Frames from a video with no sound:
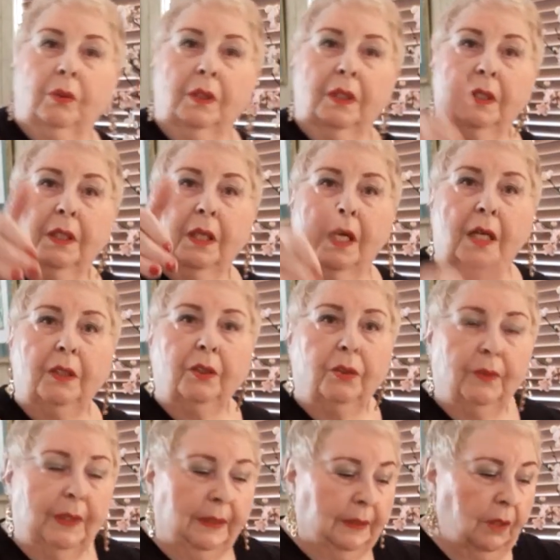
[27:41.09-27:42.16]
Legato
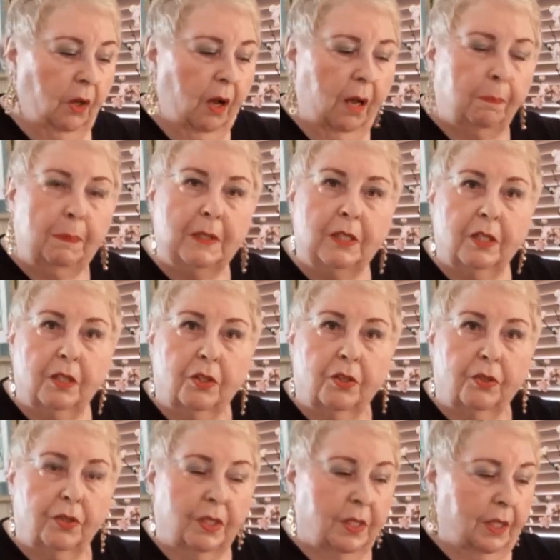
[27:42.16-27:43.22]
is opposite
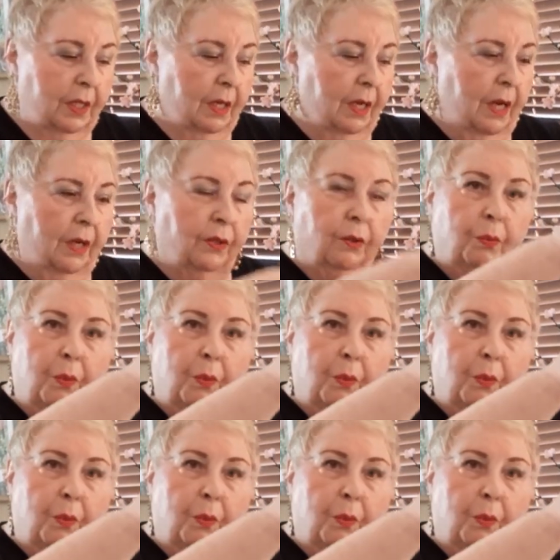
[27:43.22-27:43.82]
to staccato,